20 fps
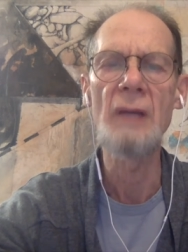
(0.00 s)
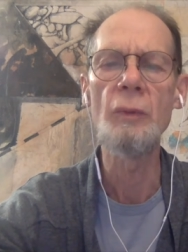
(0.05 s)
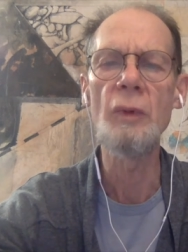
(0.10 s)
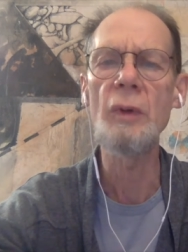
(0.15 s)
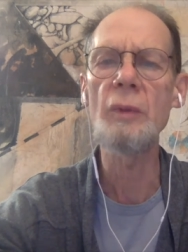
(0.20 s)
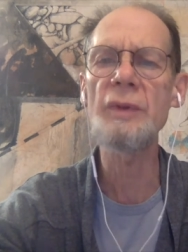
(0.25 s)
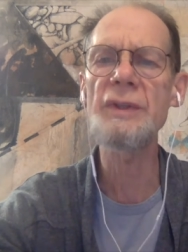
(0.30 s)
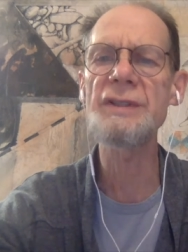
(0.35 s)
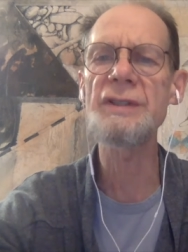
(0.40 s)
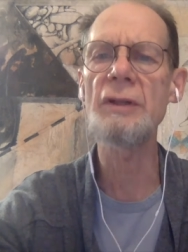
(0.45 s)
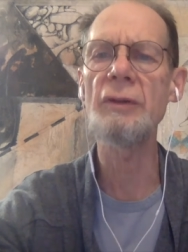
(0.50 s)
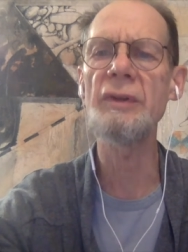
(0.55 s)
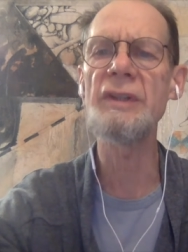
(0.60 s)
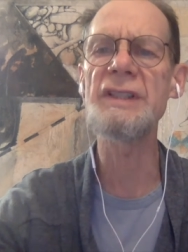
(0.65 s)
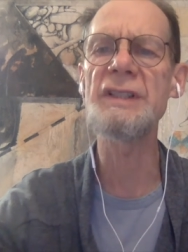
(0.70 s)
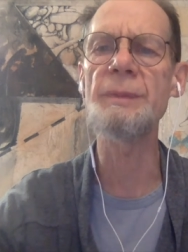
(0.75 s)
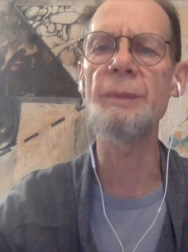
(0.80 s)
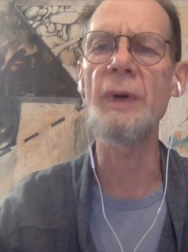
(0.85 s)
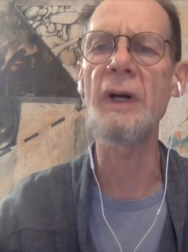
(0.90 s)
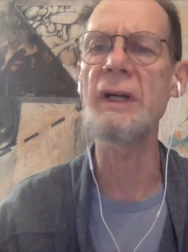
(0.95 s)
We were so
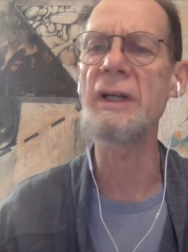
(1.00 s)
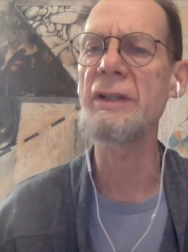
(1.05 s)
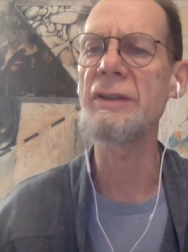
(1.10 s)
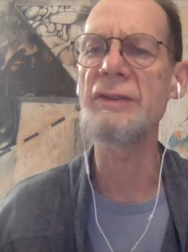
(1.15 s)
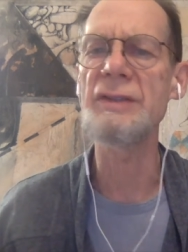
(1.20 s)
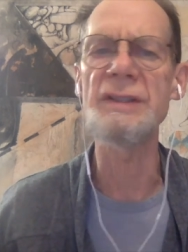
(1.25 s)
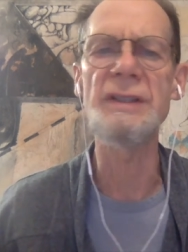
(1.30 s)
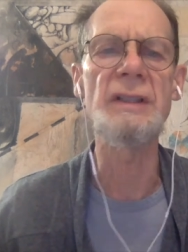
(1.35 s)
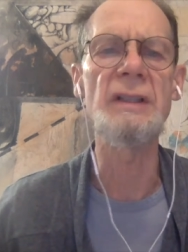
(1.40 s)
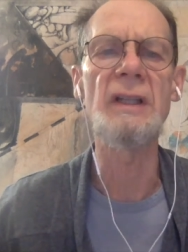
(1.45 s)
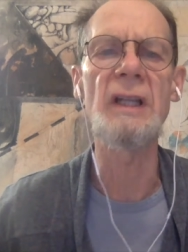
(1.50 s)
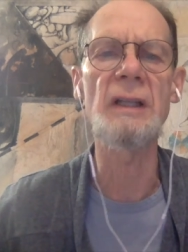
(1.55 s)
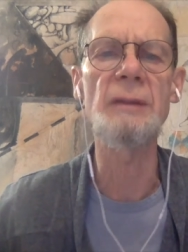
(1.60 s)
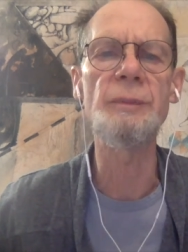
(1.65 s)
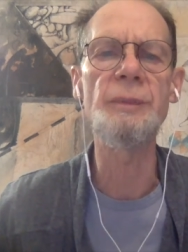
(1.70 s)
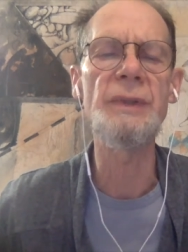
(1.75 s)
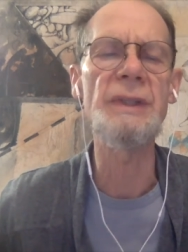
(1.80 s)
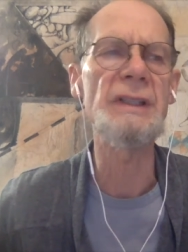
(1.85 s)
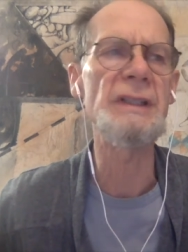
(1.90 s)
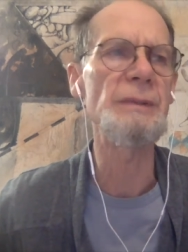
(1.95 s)
inspired to see
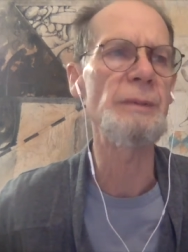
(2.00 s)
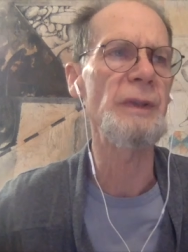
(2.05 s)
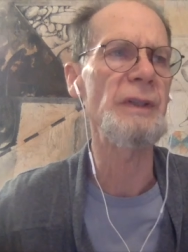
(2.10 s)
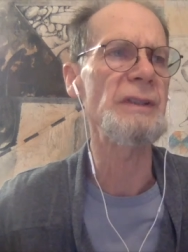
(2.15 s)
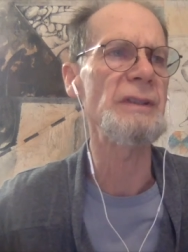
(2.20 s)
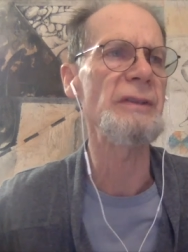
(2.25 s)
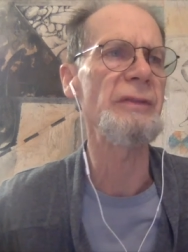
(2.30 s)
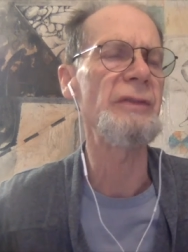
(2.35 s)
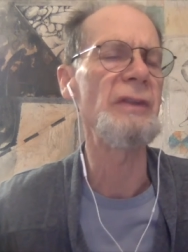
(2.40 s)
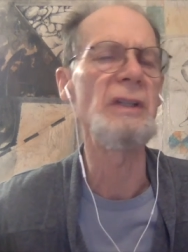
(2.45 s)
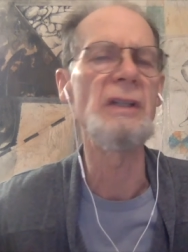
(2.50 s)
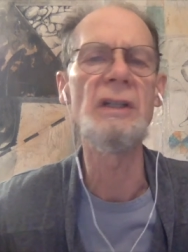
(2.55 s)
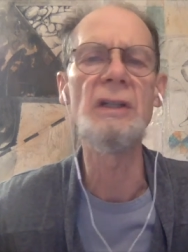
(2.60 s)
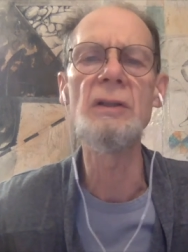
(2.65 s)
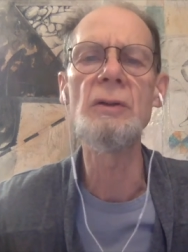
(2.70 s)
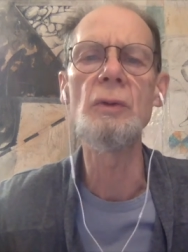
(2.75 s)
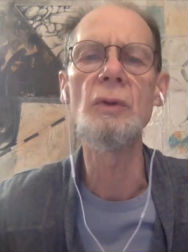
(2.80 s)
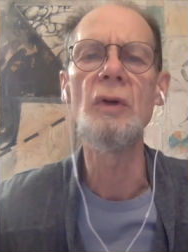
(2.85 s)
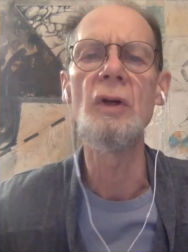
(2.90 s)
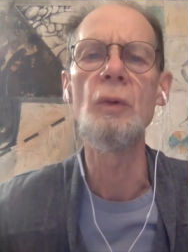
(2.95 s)
that piece because of the
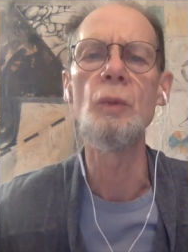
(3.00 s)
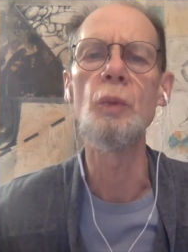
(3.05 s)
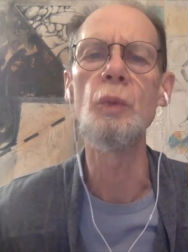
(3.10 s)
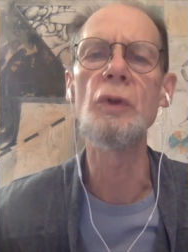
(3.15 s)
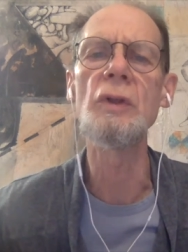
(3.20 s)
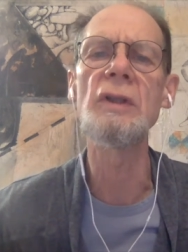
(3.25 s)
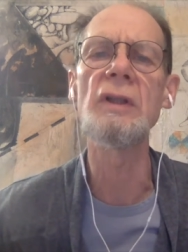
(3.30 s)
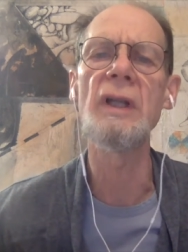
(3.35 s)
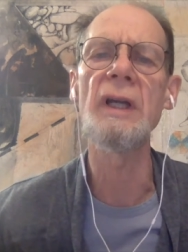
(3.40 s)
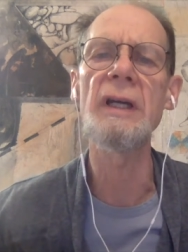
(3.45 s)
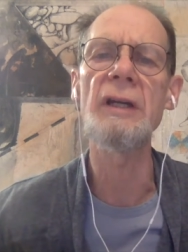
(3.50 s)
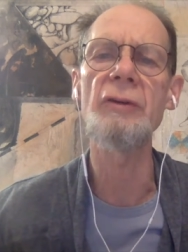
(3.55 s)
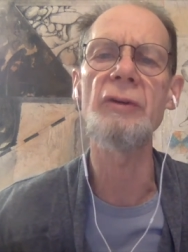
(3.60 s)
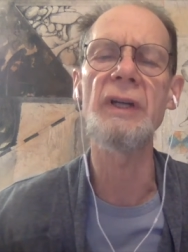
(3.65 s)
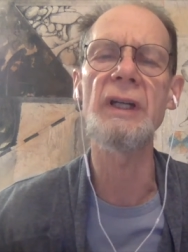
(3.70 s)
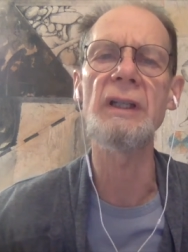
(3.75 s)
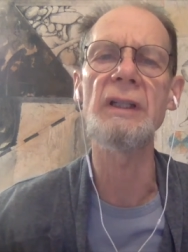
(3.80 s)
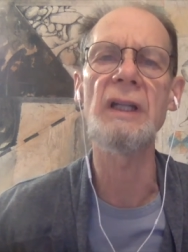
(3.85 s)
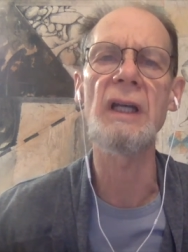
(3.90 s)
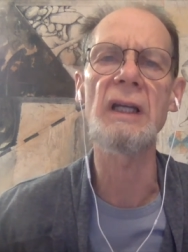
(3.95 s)
new wood
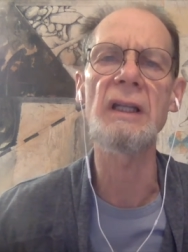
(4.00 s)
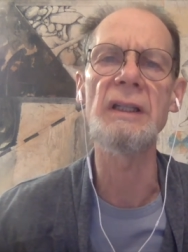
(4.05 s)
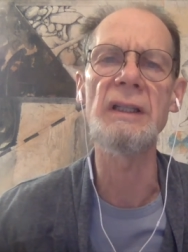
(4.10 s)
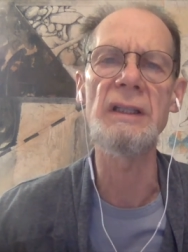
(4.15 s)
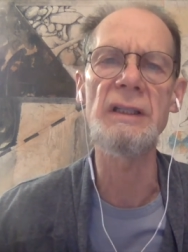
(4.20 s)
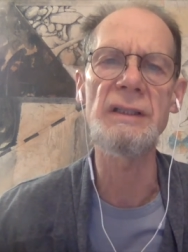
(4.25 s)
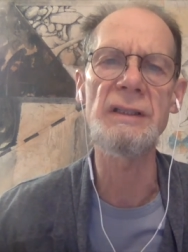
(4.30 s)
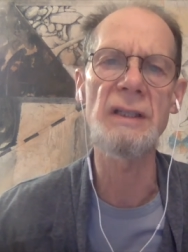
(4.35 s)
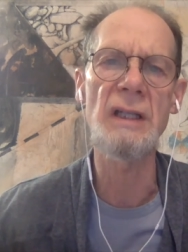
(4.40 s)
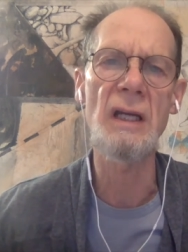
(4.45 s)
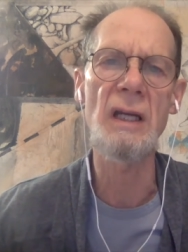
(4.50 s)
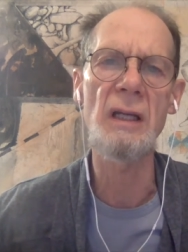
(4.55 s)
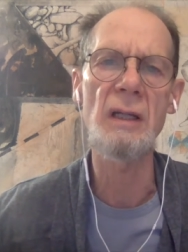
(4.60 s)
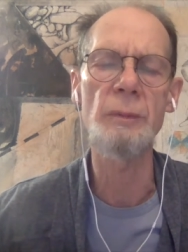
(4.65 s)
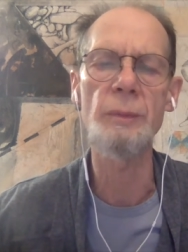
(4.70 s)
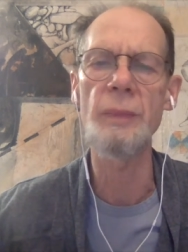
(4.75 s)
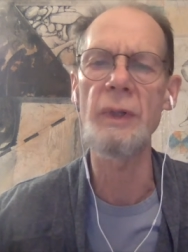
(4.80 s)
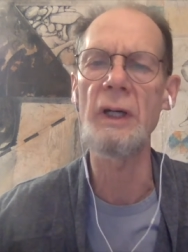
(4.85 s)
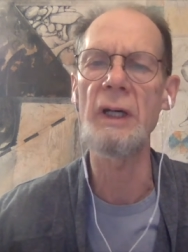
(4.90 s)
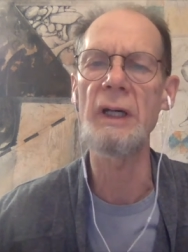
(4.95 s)
layering techniques he had
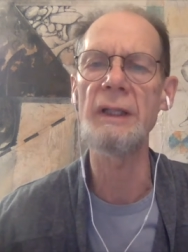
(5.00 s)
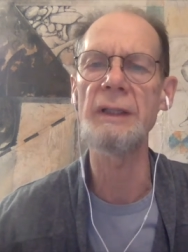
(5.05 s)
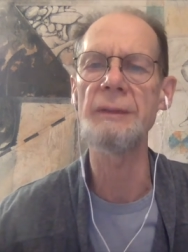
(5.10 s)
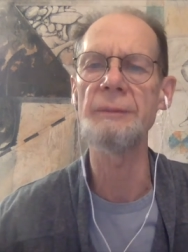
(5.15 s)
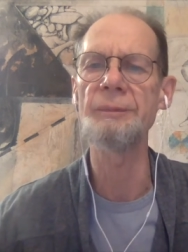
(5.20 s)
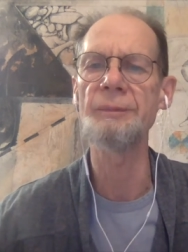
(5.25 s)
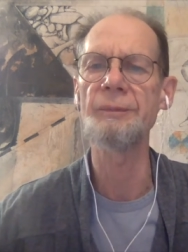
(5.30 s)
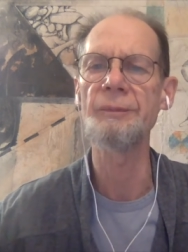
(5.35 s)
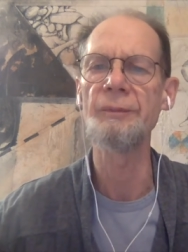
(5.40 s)
applied.